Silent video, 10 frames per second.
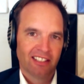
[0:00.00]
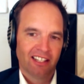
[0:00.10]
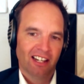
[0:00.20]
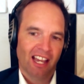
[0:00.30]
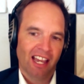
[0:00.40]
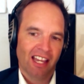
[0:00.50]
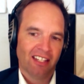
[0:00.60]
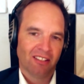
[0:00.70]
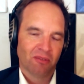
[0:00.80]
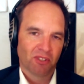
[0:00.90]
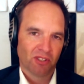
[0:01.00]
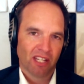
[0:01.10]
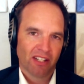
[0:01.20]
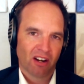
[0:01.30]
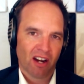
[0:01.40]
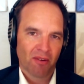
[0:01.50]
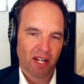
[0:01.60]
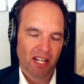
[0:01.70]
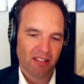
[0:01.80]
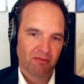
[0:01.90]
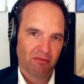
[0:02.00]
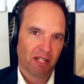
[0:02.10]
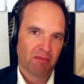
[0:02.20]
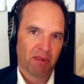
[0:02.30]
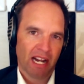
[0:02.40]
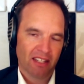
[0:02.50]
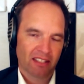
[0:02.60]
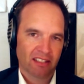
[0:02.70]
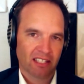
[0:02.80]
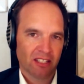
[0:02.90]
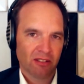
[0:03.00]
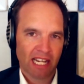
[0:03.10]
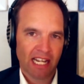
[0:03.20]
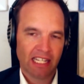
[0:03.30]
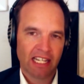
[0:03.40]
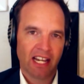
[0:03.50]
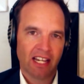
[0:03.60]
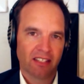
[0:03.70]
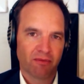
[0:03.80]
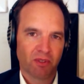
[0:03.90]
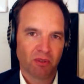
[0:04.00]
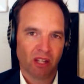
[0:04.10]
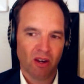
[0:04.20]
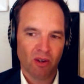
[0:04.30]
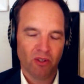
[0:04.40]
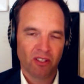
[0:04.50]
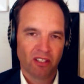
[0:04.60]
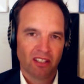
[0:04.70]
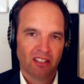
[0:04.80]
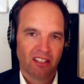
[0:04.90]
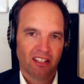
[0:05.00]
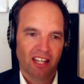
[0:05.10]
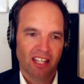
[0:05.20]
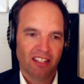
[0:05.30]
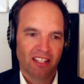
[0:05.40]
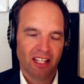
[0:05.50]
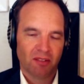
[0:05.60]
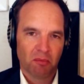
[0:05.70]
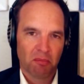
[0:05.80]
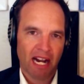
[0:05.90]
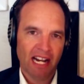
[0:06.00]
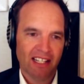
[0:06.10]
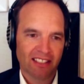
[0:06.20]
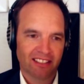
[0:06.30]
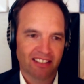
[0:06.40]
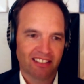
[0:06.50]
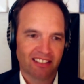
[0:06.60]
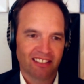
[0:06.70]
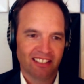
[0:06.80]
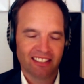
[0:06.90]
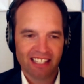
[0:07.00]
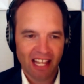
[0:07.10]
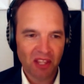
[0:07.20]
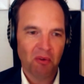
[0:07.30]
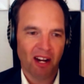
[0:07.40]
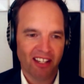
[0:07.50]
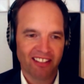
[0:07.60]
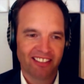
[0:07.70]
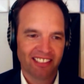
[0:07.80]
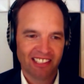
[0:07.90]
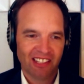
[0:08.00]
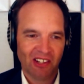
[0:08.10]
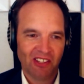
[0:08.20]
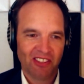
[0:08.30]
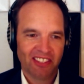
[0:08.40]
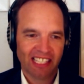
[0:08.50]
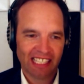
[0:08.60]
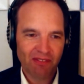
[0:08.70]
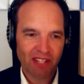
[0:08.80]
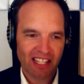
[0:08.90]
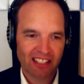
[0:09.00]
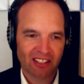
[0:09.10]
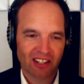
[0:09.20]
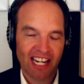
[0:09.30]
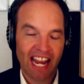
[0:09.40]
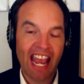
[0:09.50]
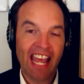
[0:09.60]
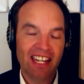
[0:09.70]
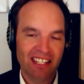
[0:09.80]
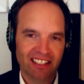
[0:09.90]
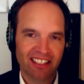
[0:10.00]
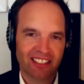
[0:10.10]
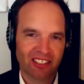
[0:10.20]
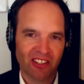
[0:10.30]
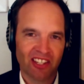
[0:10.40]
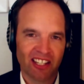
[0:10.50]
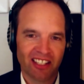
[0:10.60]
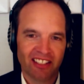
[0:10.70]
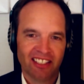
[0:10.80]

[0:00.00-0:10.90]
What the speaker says: and 2-lane highway, went and passed because he's doing 80k at a full load. And as we passed, there's another one on the left-hand side, and it's on the